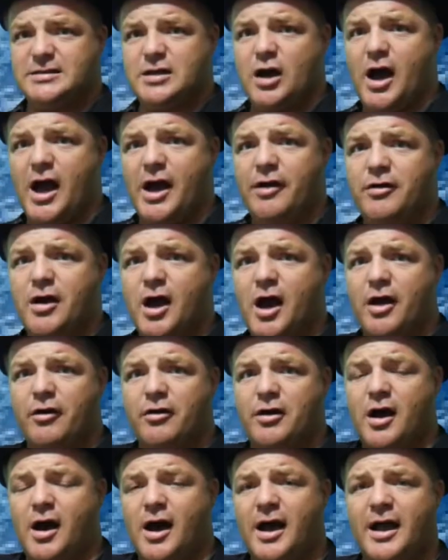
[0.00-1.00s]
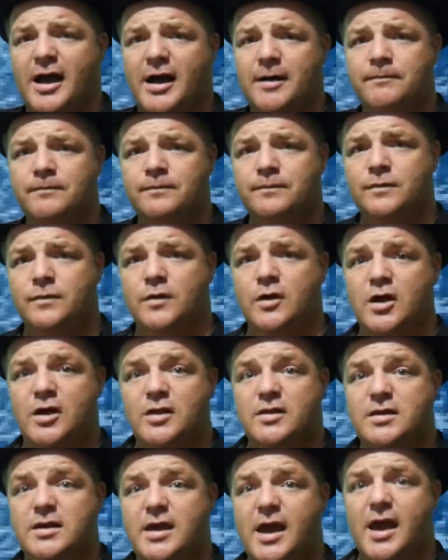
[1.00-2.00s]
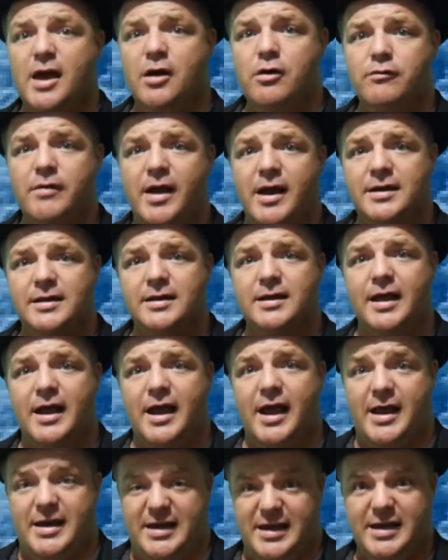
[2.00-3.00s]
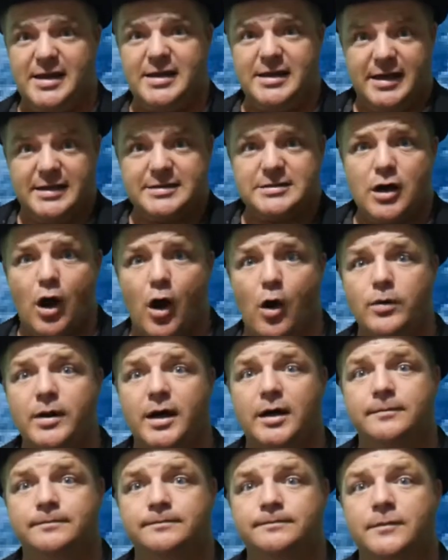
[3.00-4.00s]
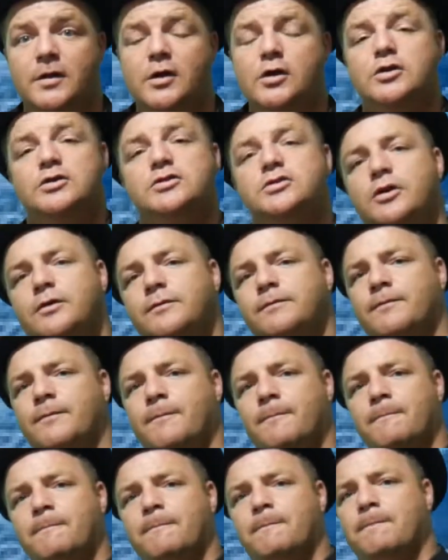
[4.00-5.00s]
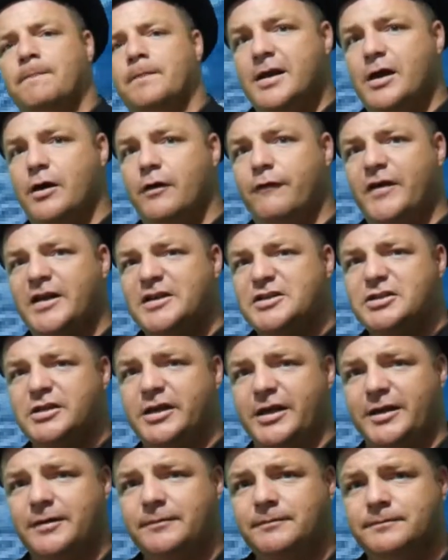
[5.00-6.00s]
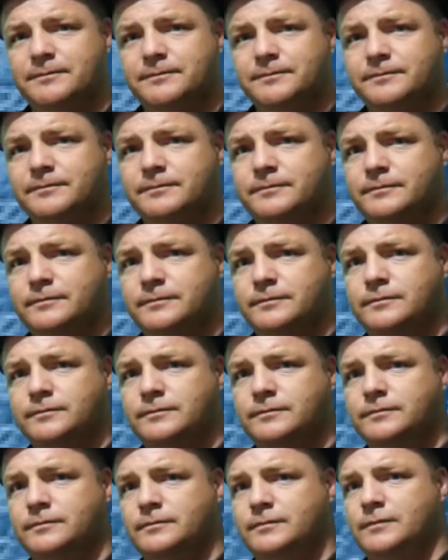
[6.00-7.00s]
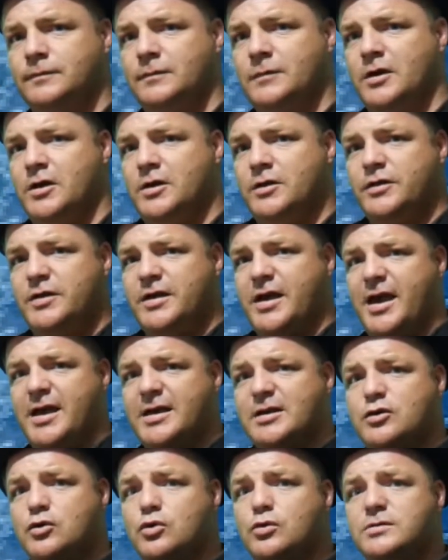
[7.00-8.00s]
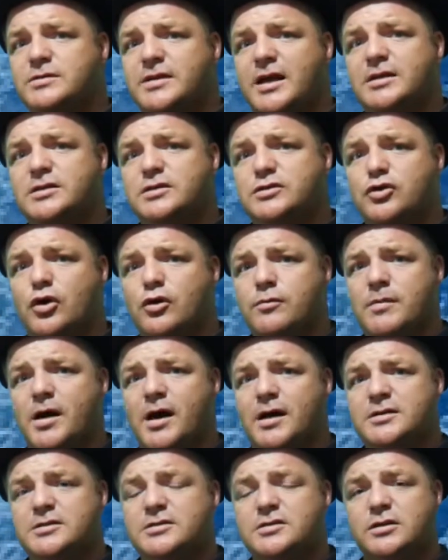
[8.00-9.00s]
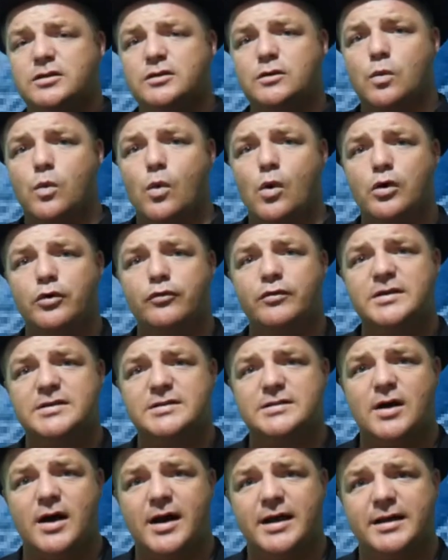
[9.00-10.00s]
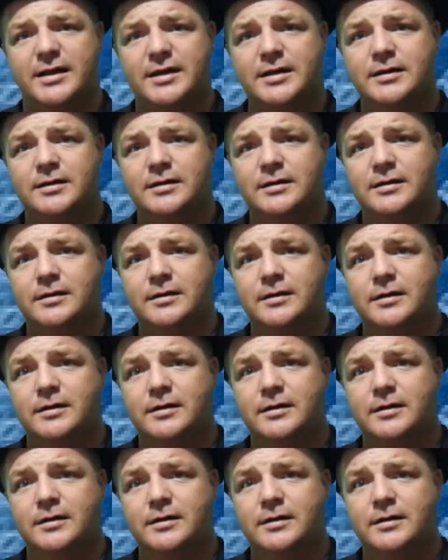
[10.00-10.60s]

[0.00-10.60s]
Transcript: it gets higher and higher and higher, the air around it and it gets colder. So now eventually the air cools down so much that the water inside it,